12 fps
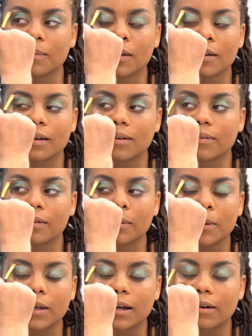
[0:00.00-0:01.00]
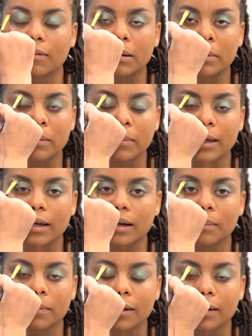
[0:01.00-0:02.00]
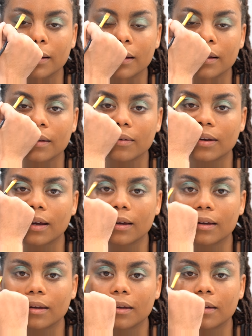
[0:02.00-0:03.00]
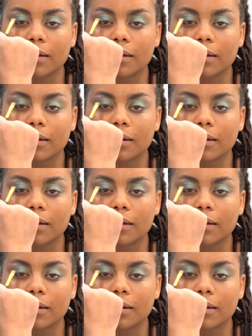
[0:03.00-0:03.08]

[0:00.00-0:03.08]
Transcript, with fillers: I mean, you're kind of rubbing makeup, but it's okay.